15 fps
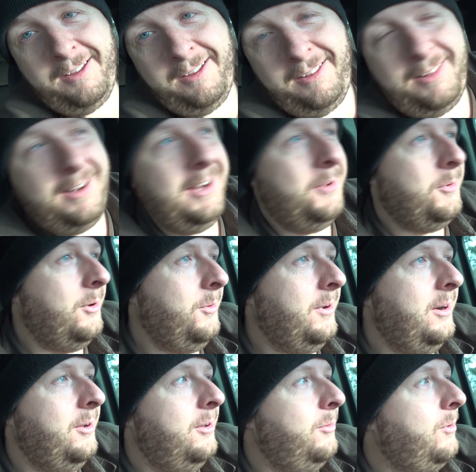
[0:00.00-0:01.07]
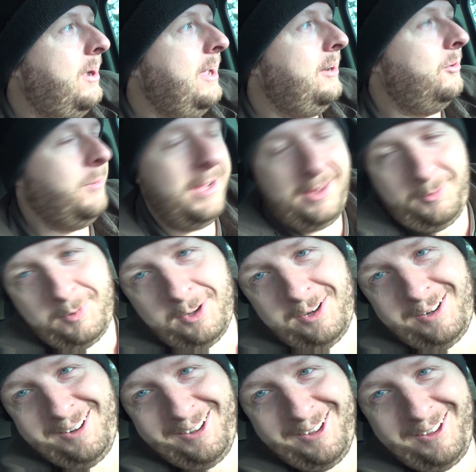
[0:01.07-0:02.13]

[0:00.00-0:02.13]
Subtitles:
And he won't want to whine or wail about it.